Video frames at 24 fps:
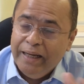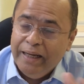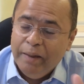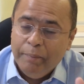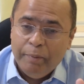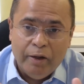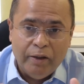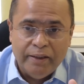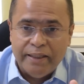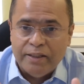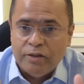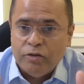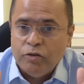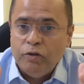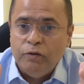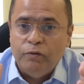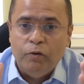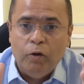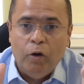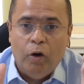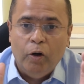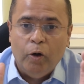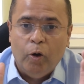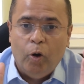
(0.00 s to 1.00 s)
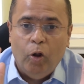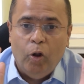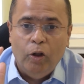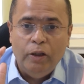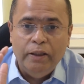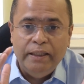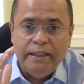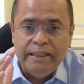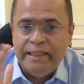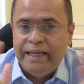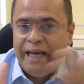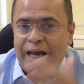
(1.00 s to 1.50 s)
about this. You've got all
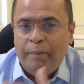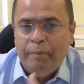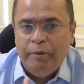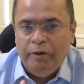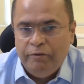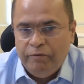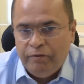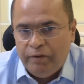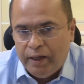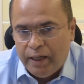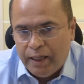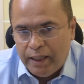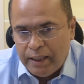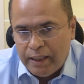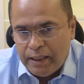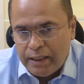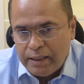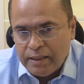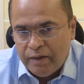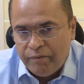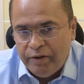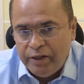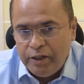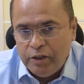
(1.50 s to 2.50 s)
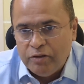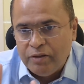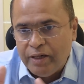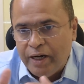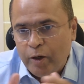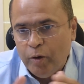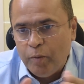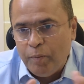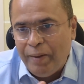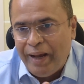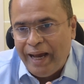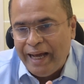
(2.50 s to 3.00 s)
these YAML files, and when you try
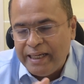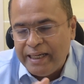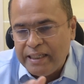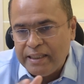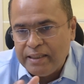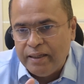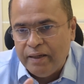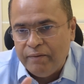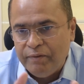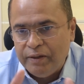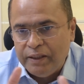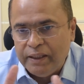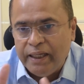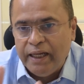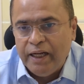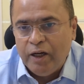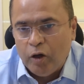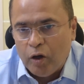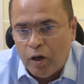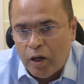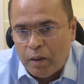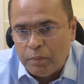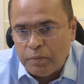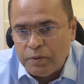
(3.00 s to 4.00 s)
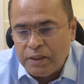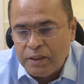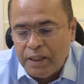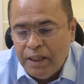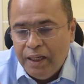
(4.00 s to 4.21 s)
to manage them with GitOps,